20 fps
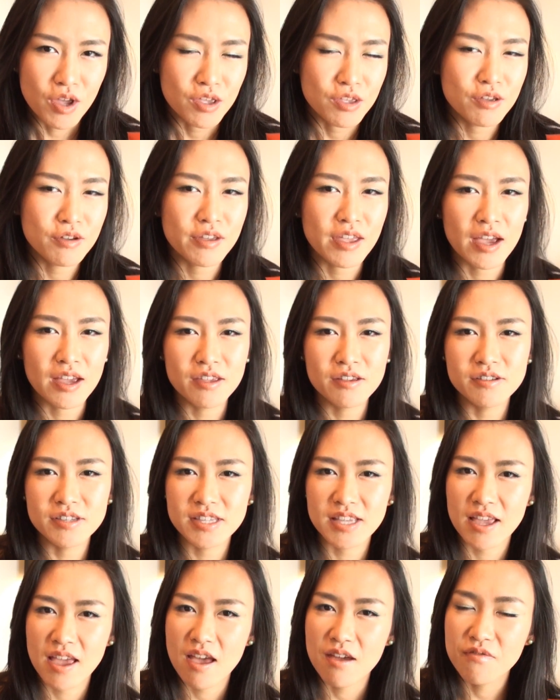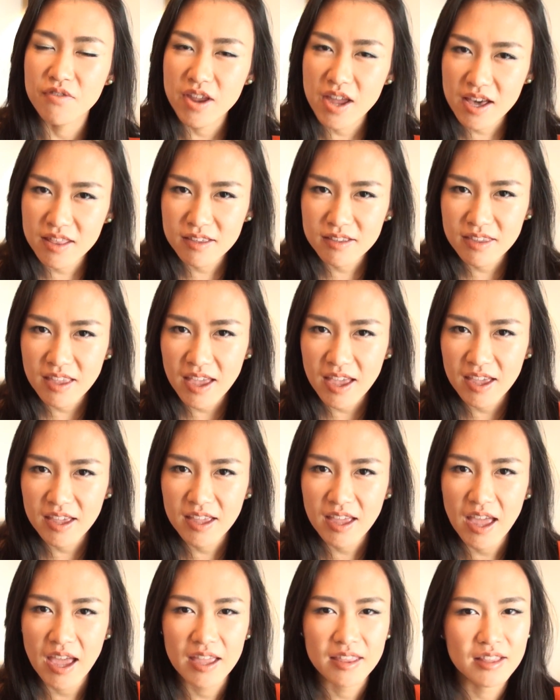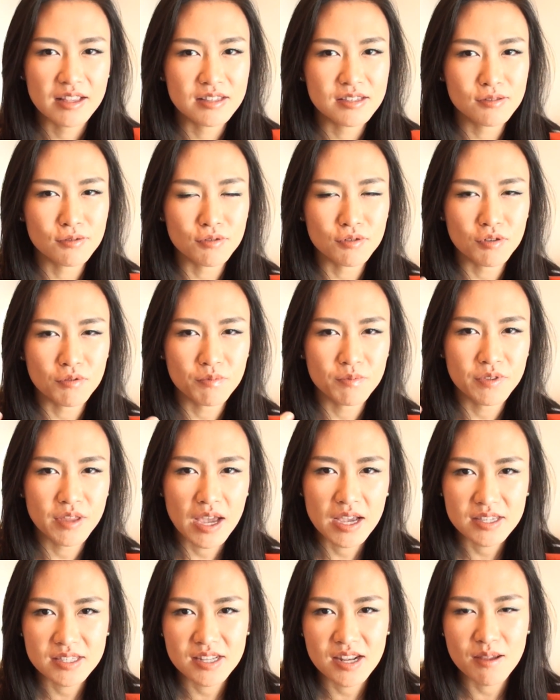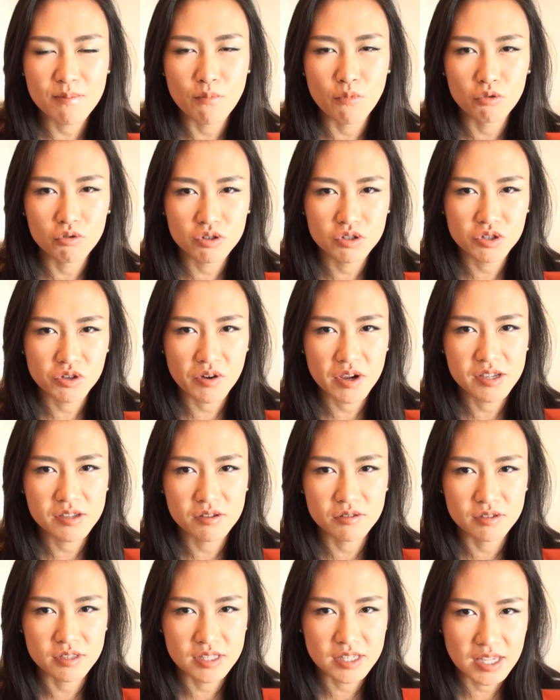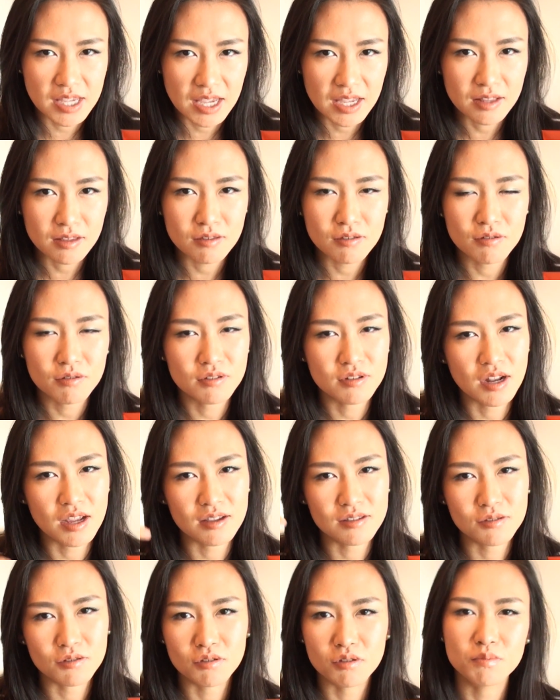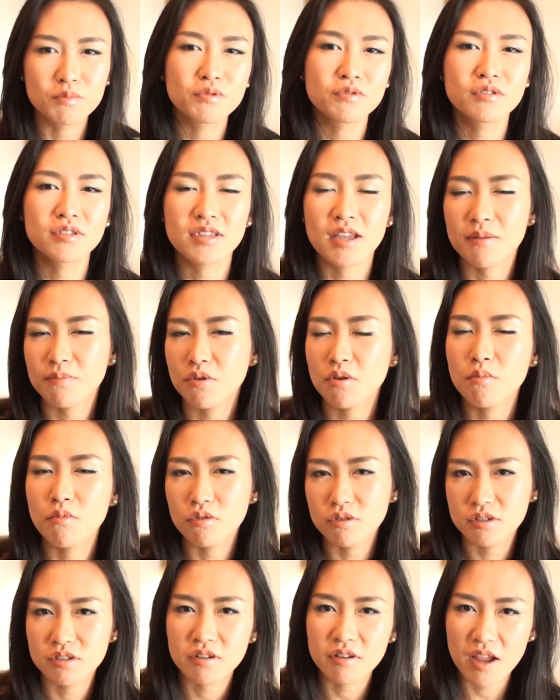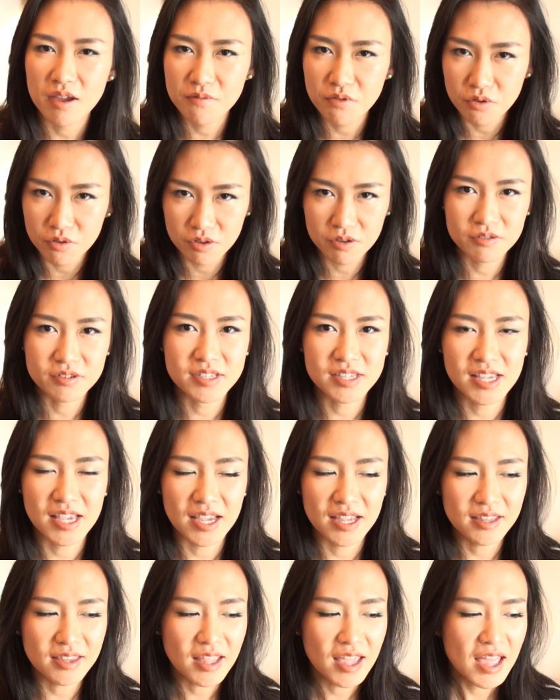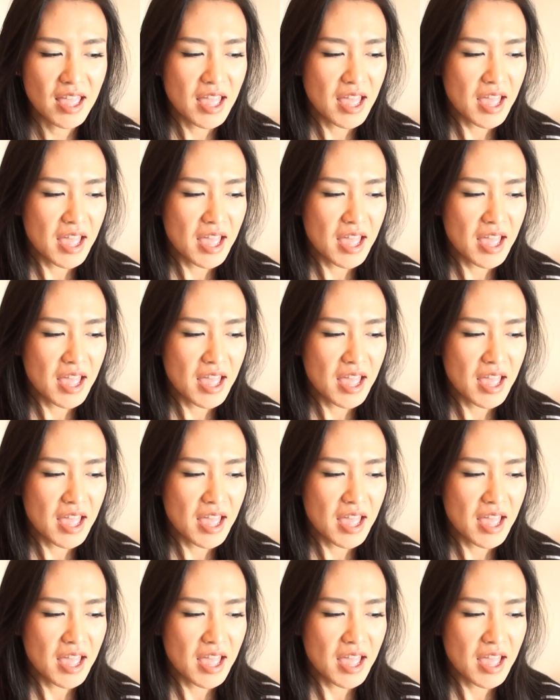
You can use it every other day, and it sort of nicely moisturizes your skin to like sort of boost up your moisture level on your skin.